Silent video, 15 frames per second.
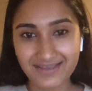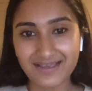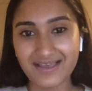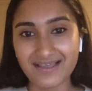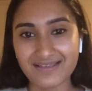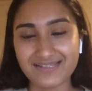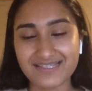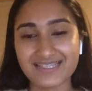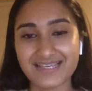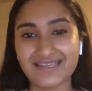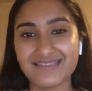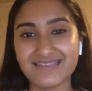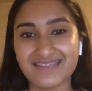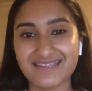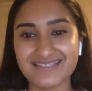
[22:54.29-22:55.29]
And the
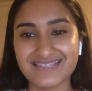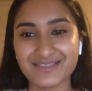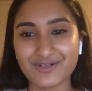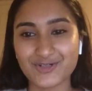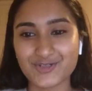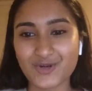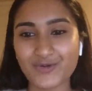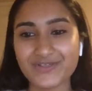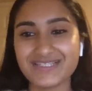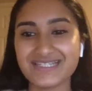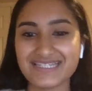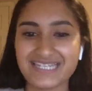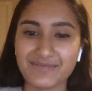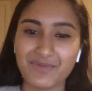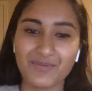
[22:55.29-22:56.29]
second thing is that there's always a
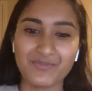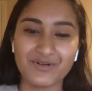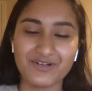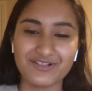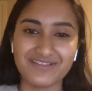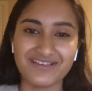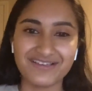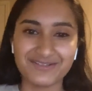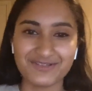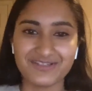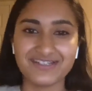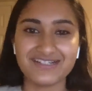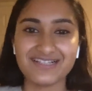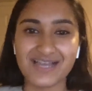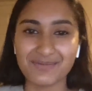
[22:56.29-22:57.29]
team member that you can
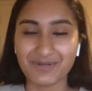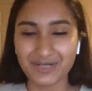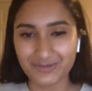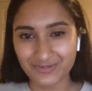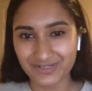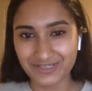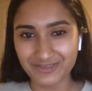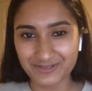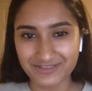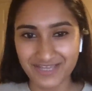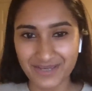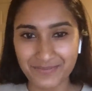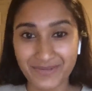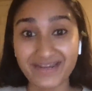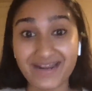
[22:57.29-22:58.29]
collaborate with or
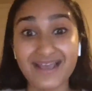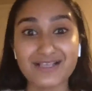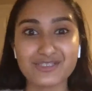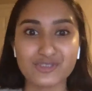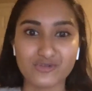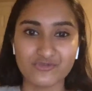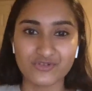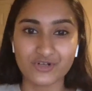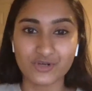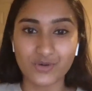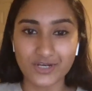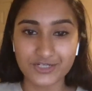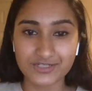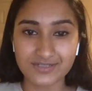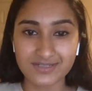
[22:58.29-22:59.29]
that might ask you for a
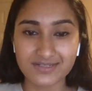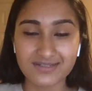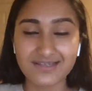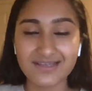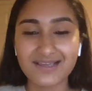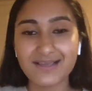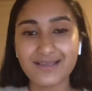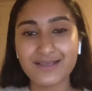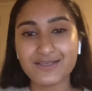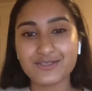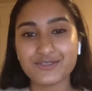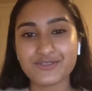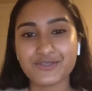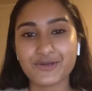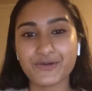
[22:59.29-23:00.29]
question.
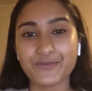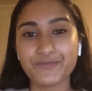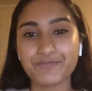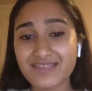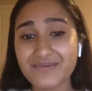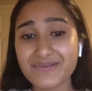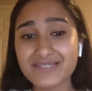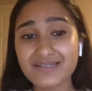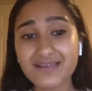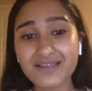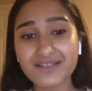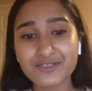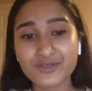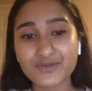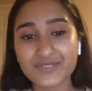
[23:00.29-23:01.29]
So the best thing I
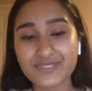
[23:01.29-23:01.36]
do